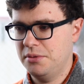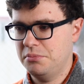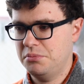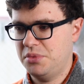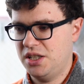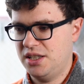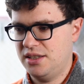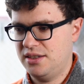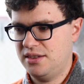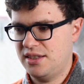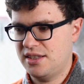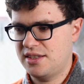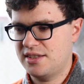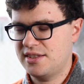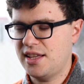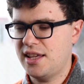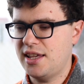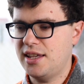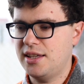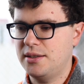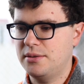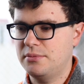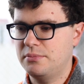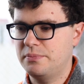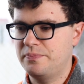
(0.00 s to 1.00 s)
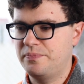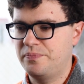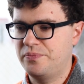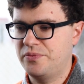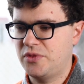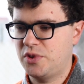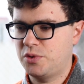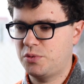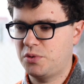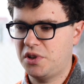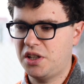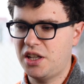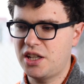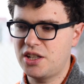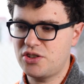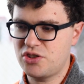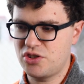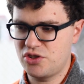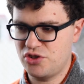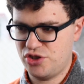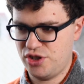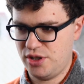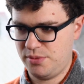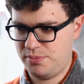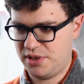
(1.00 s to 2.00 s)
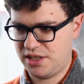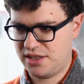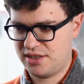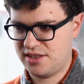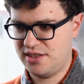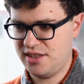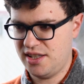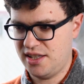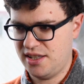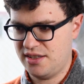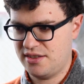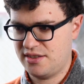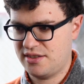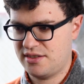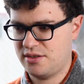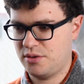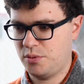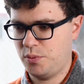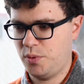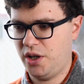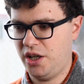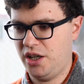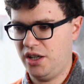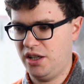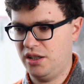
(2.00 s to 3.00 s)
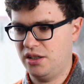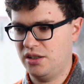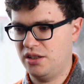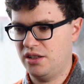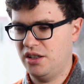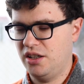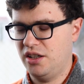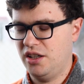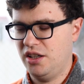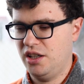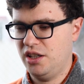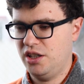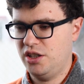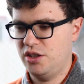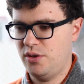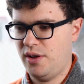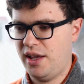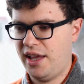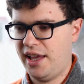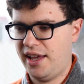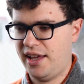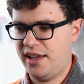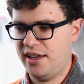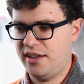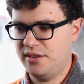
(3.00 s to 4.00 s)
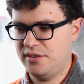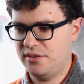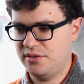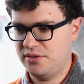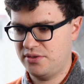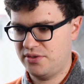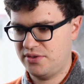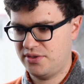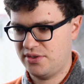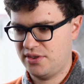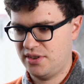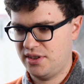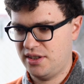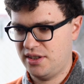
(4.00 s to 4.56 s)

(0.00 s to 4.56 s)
but the same relationship exists where you have